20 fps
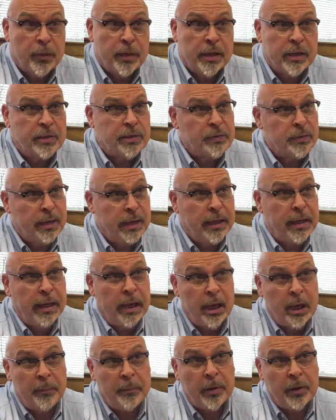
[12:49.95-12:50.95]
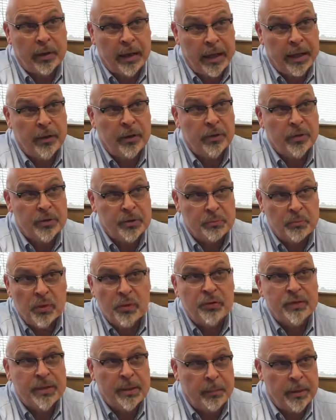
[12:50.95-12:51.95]
industry and help our landowners
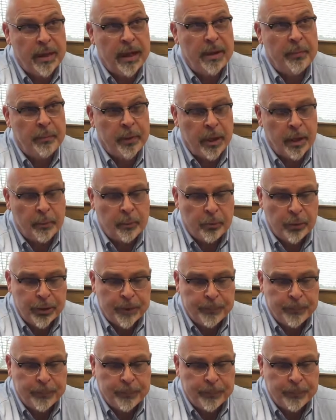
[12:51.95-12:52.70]
move some of that pulpwood.